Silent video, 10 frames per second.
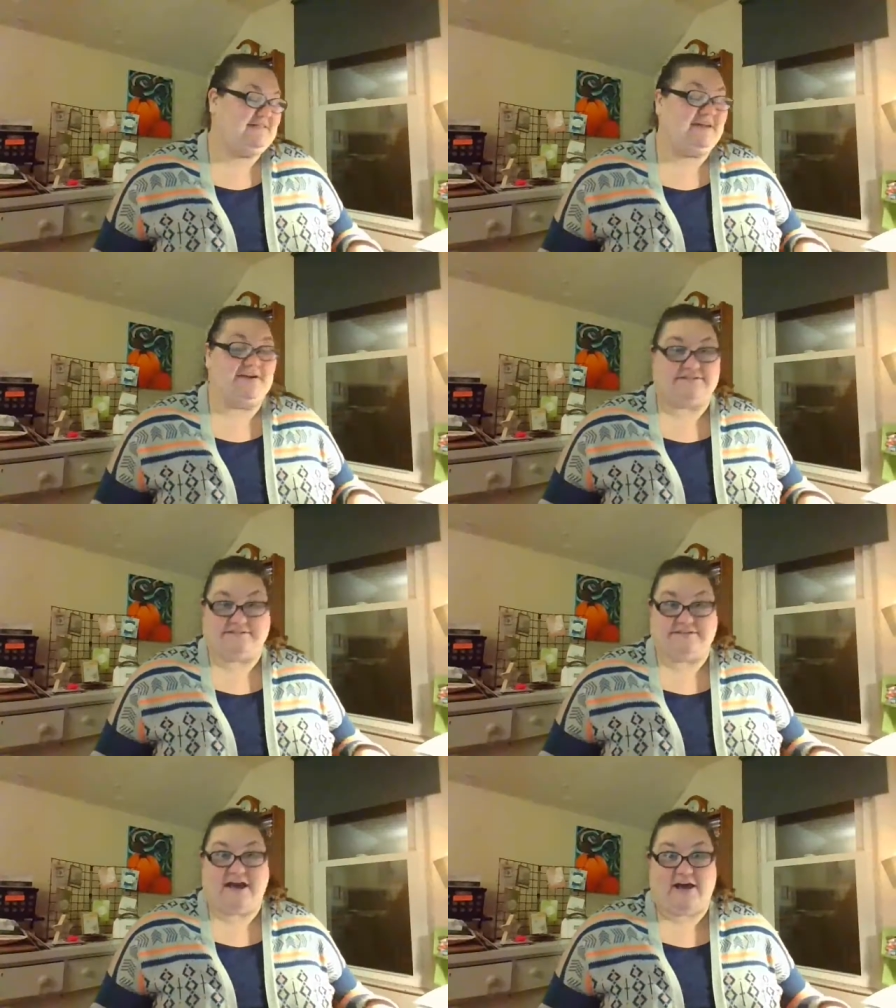There's
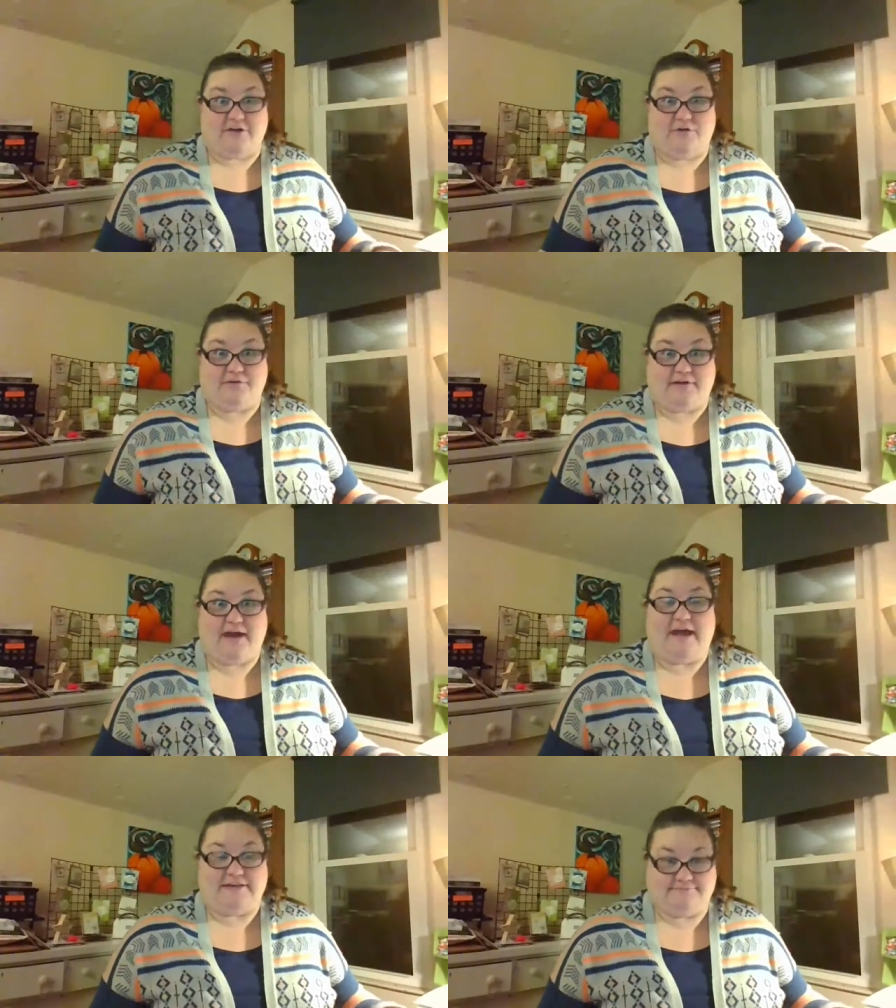a lot going
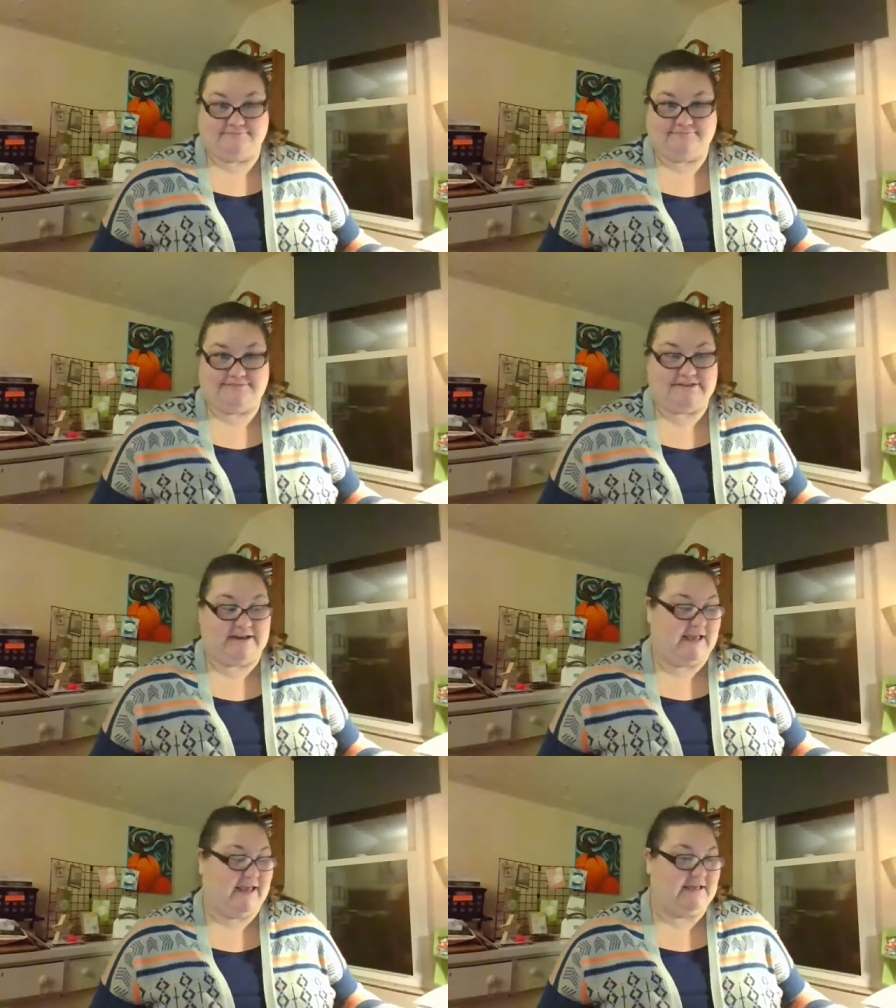on
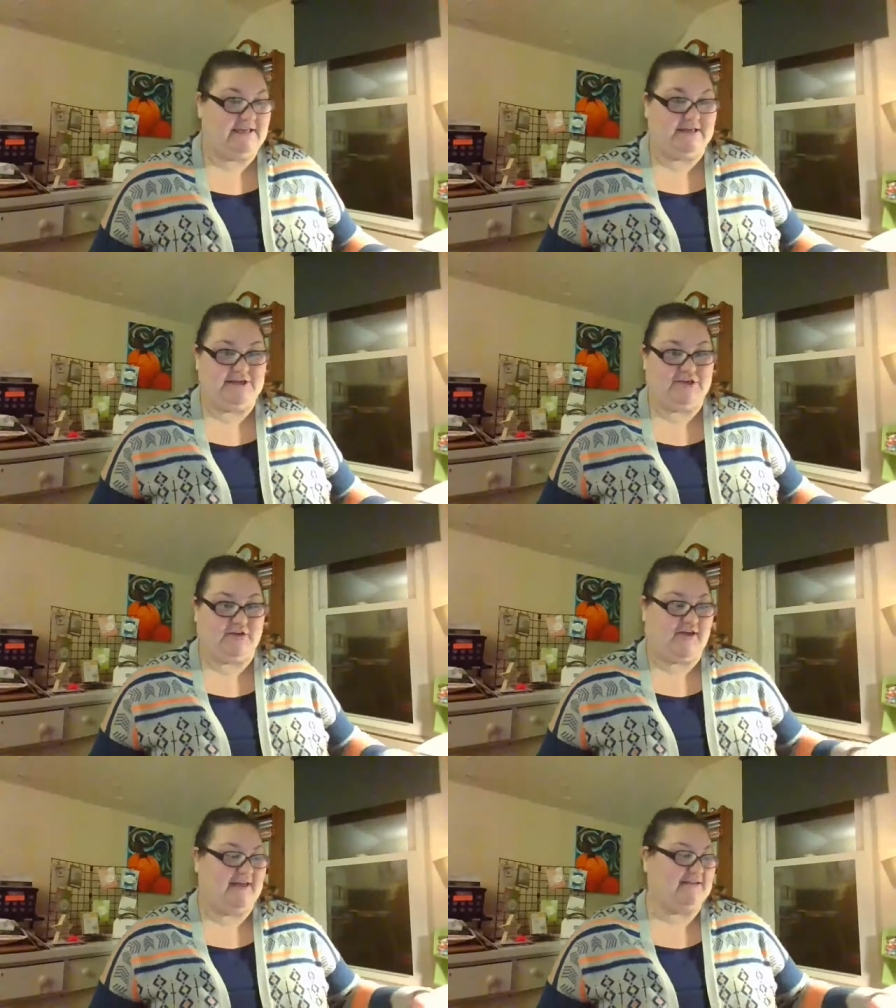today, you
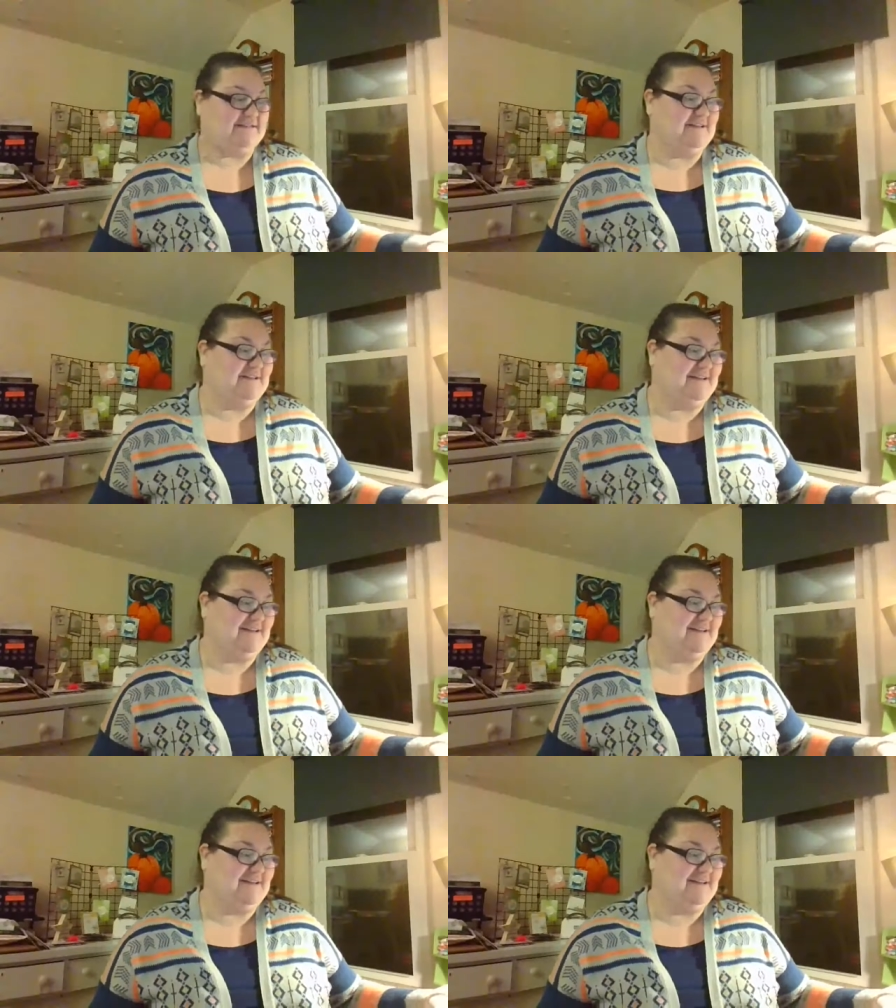guys.